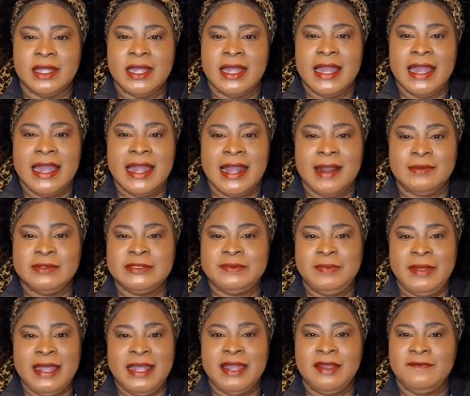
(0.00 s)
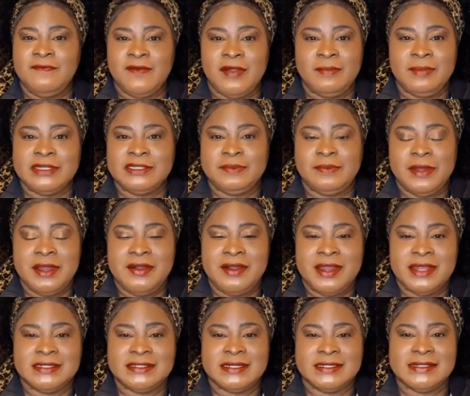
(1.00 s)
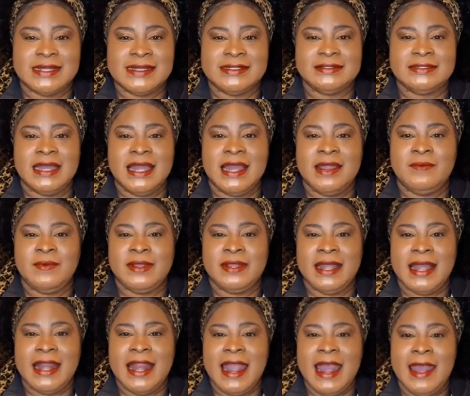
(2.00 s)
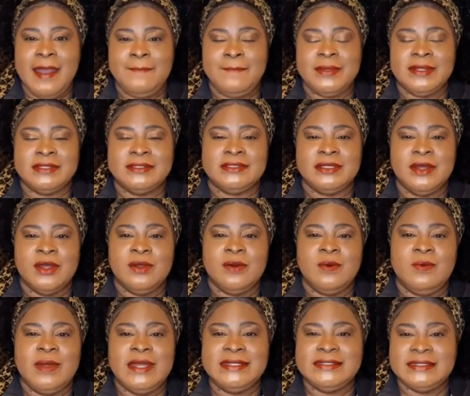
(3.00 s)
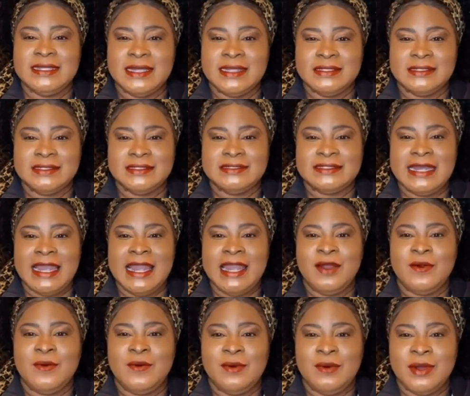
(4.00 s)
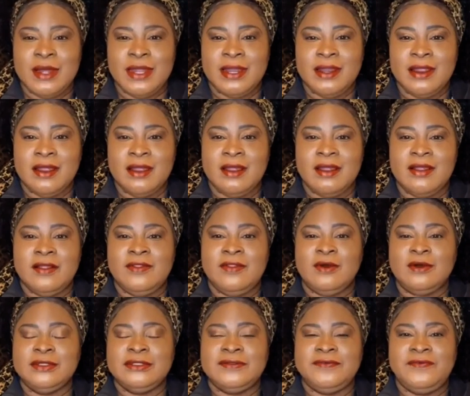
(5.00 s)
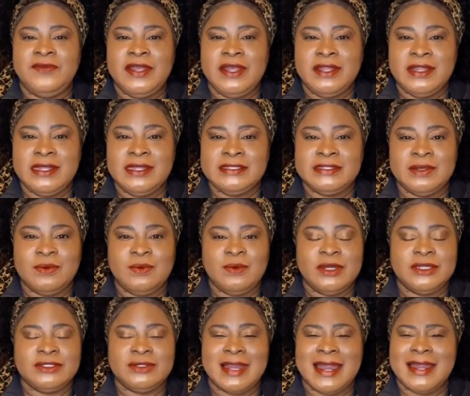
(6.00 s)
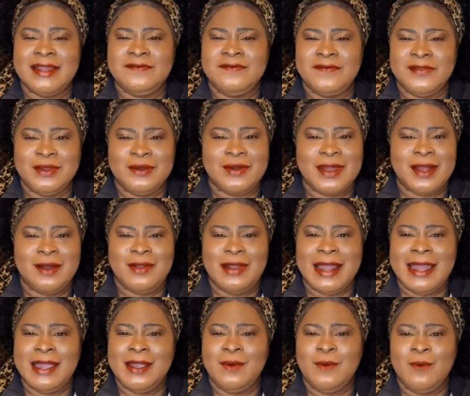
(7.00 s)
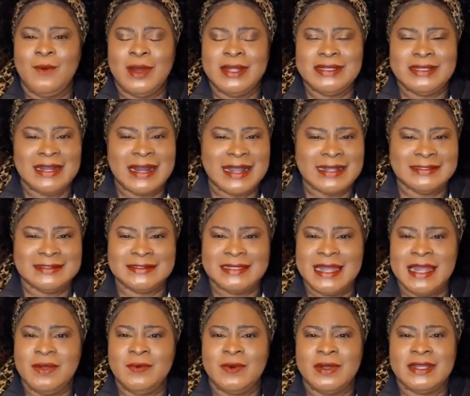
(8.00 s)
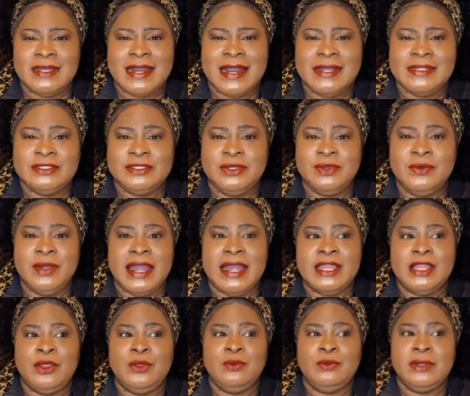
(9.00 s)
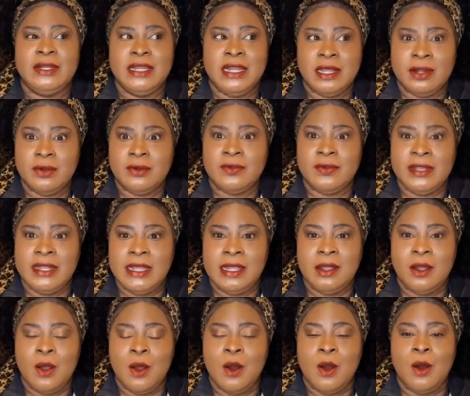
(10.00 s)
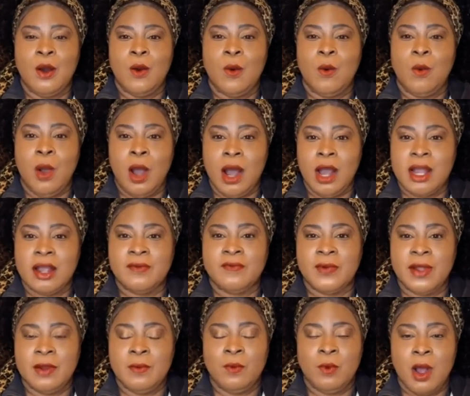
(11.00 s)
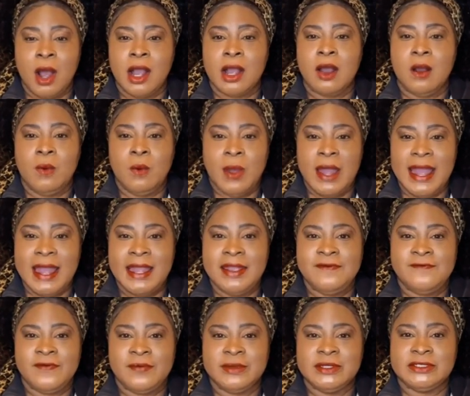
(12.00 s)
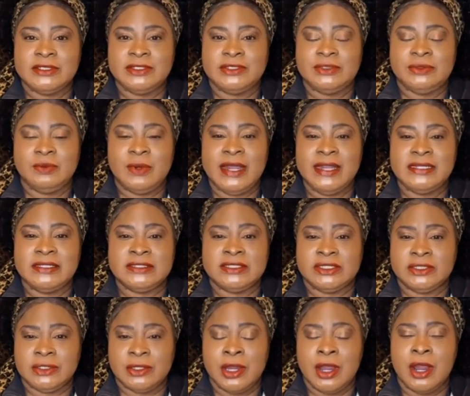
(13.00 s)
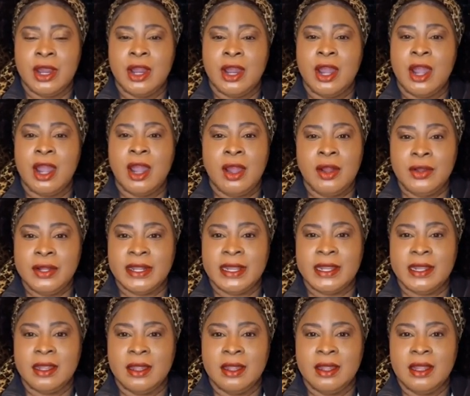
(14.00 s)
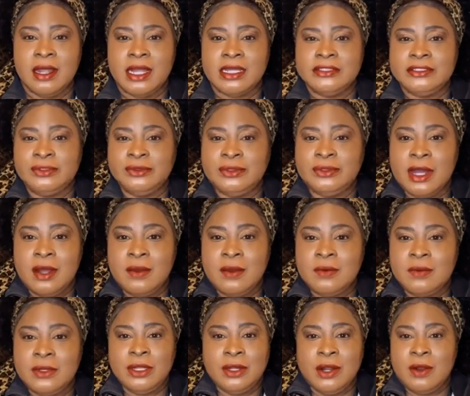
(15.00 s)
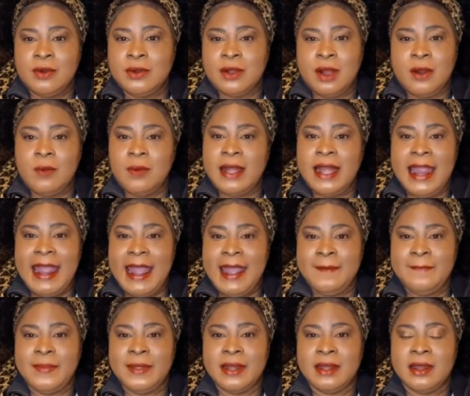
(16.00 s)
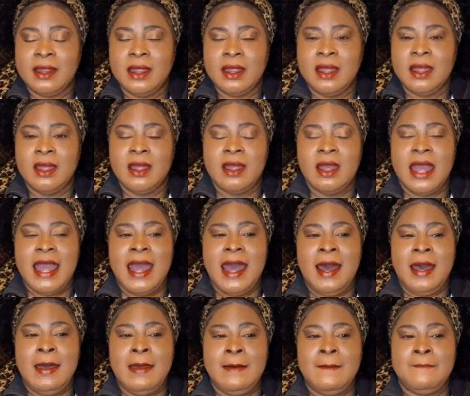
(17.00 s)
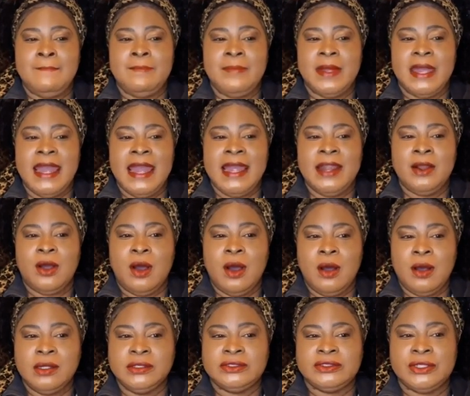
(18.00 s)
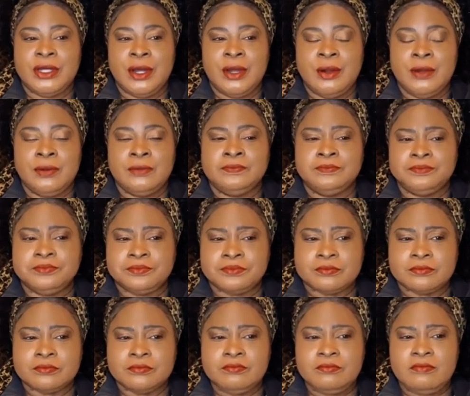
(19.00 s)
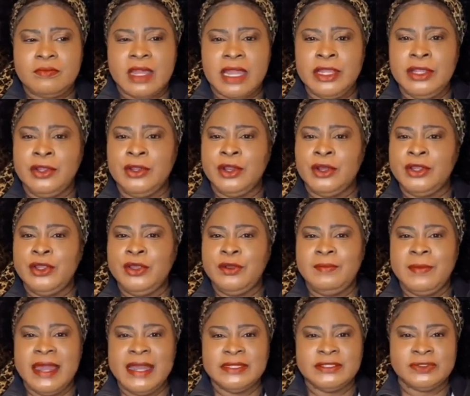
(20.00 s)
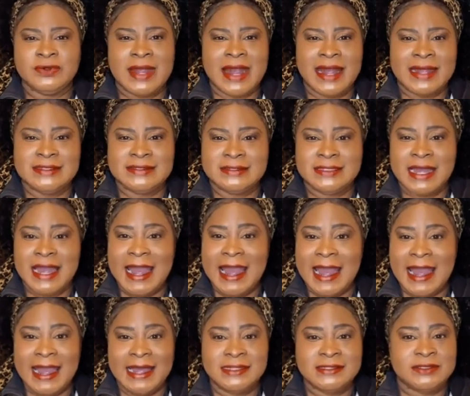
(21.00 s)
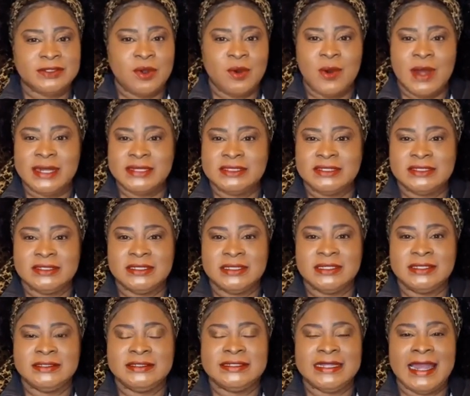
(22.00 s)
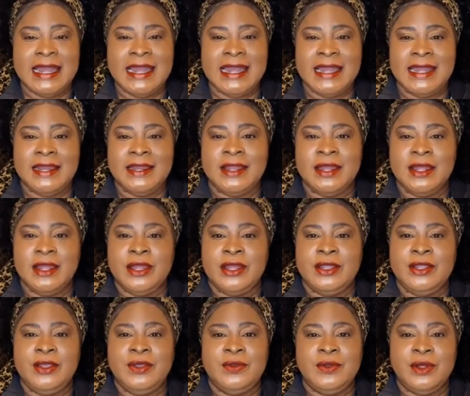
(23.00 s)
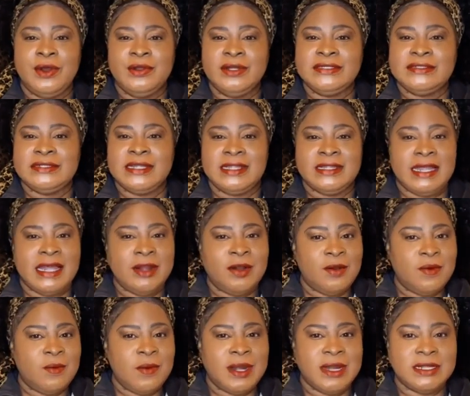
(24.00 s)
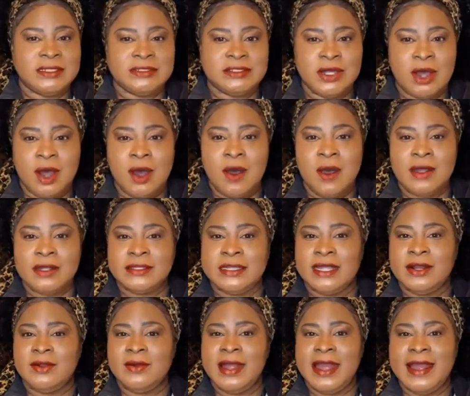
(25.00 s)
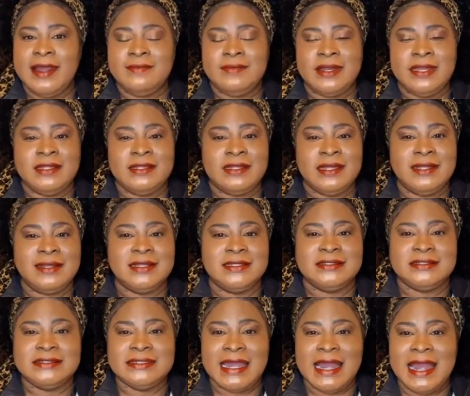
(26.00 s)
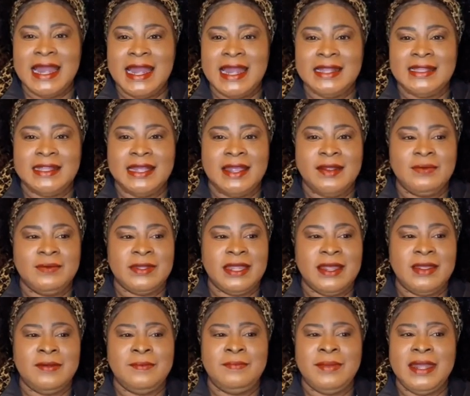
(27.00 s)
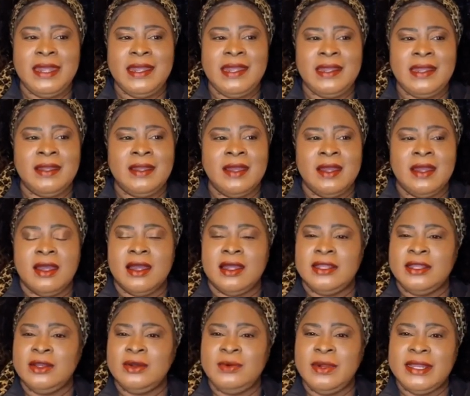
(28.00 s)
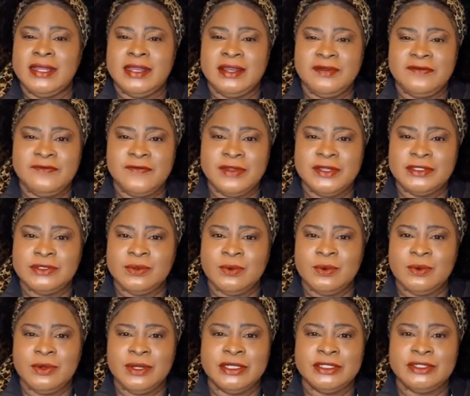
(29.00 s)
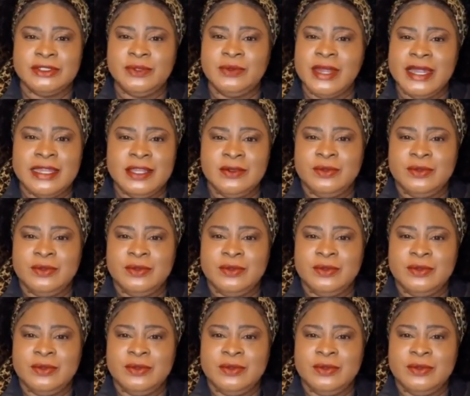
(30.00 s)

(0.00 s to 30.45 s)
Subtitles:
and I'm speaking from experience, as I said, when that happens, we tend to take on those feelings and we're trying to figure out, like, what did I say? What did I do? And you literally walk away from the situation hurting because you don't know what happened. And also, you may try to ask questions and you notice that they don't want to talk. They don't have anything to say. They're being a little indifferent towards you, and